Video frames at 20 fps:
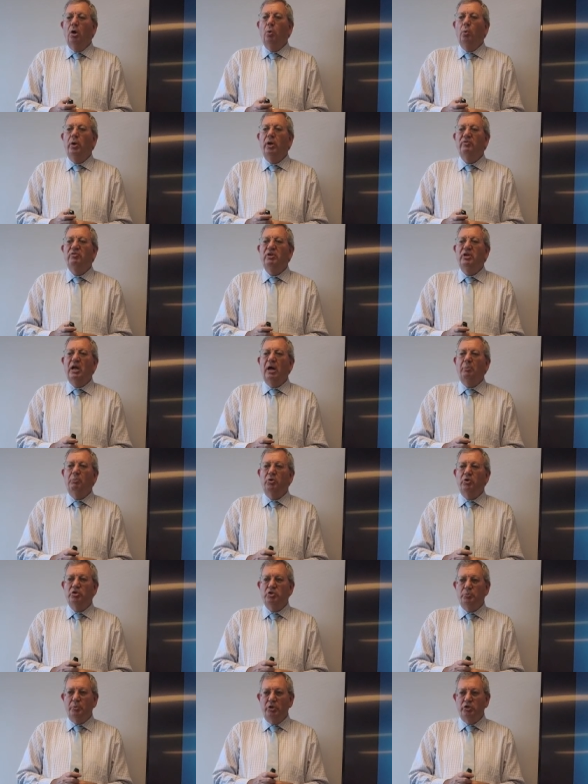We have a number
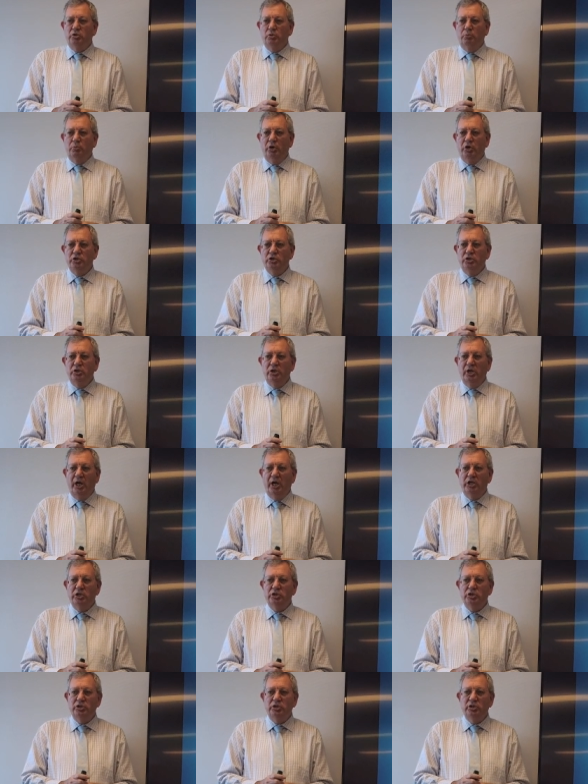of special
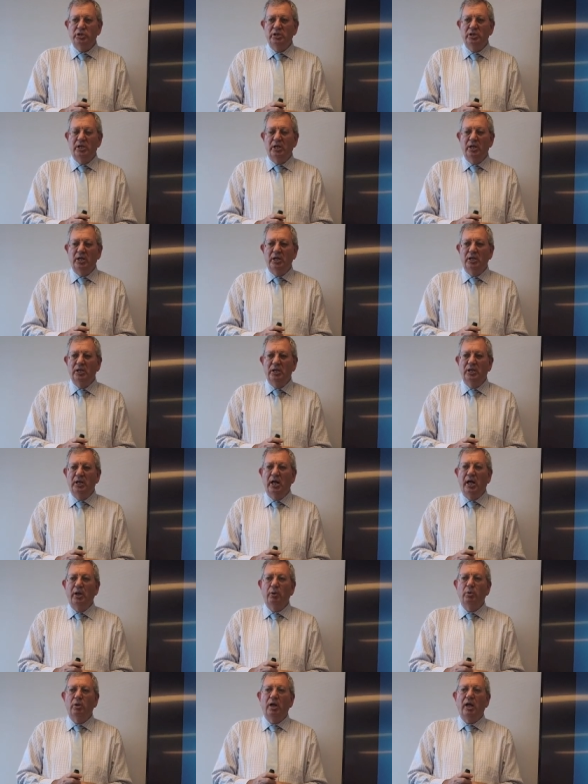presentations in the
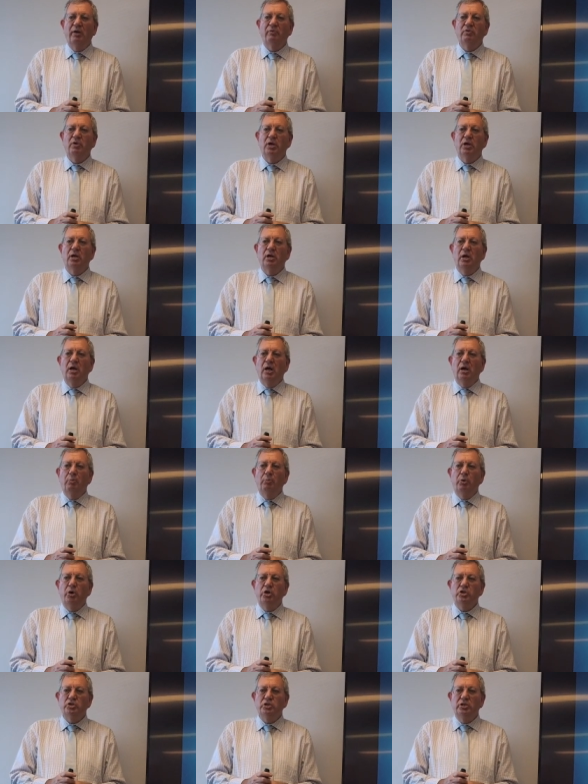day. We'll have a
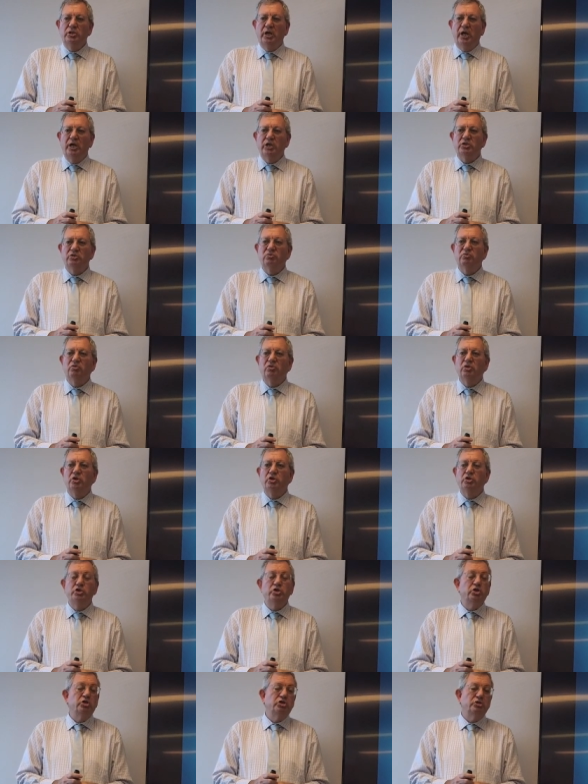presentation from the
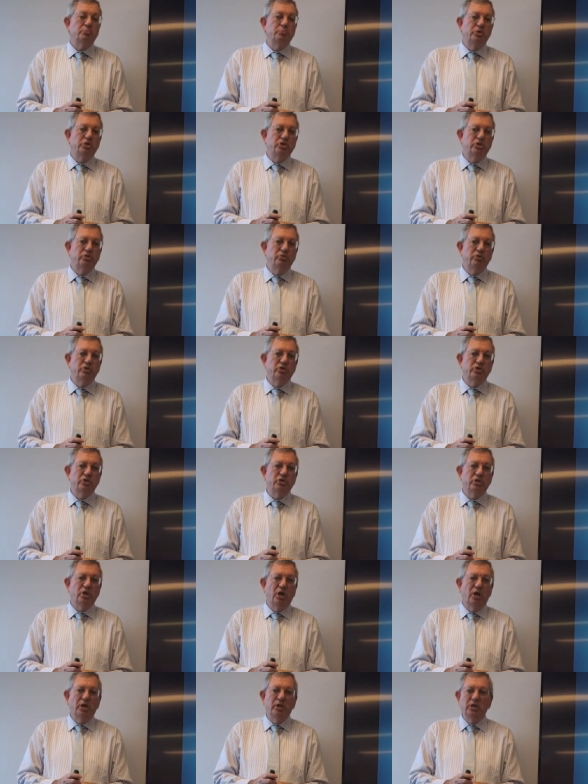Church Missionary
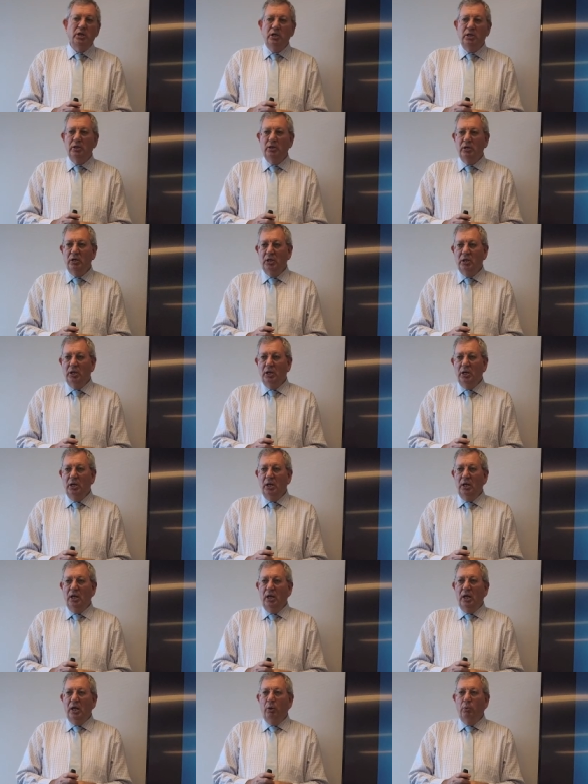Society.
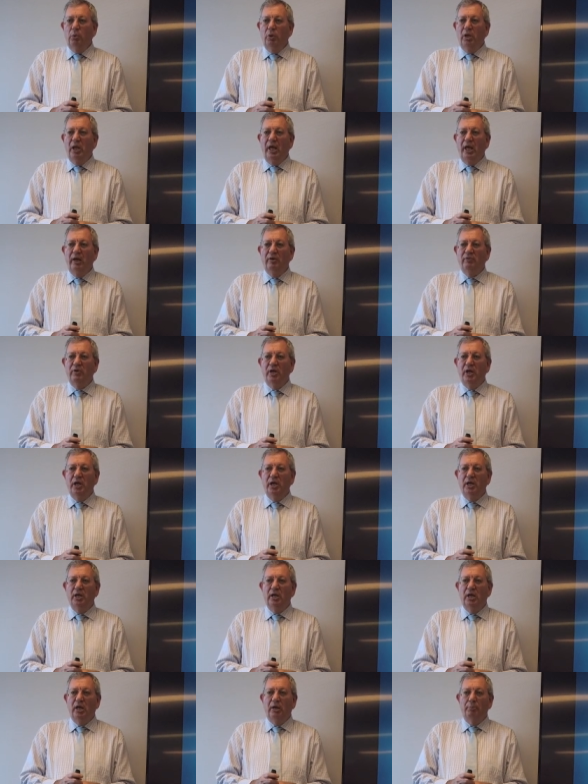We'll have
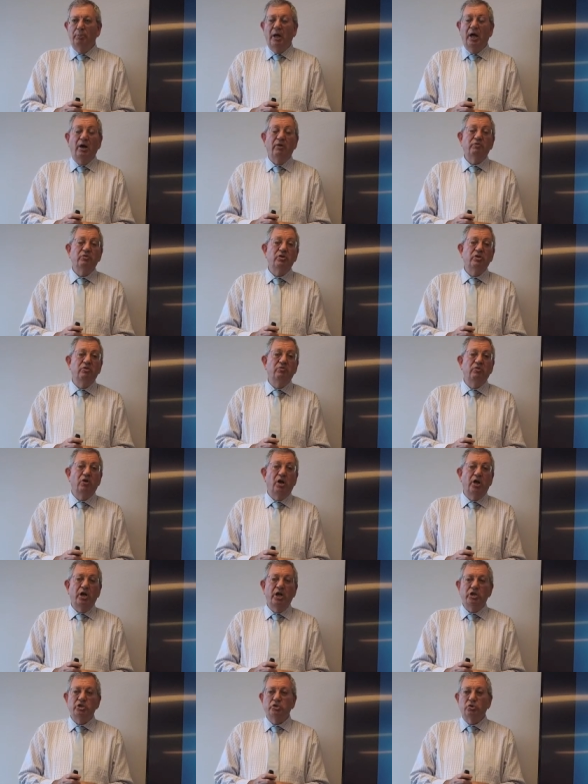apart from the
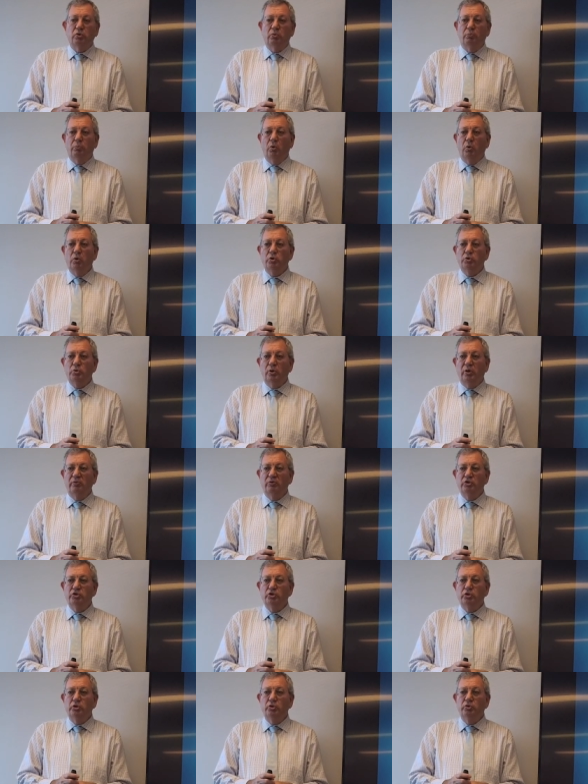financial reports, we'll have
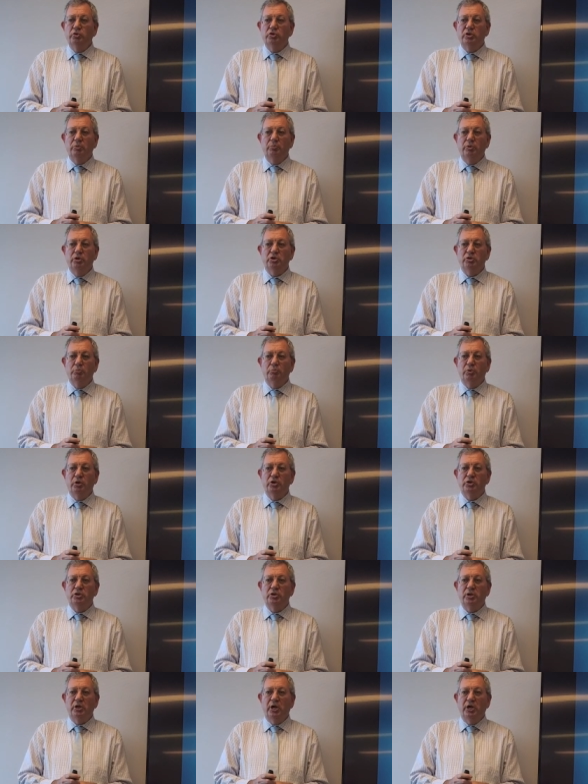the Schools Commission
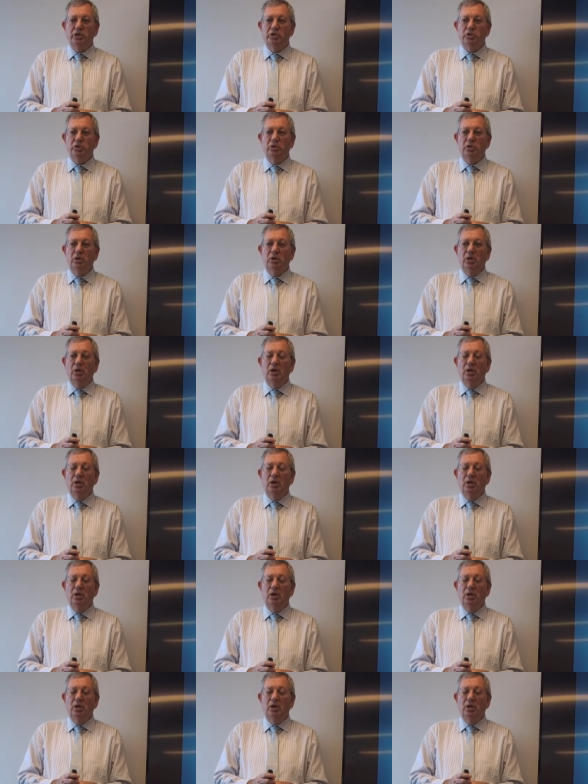presentation.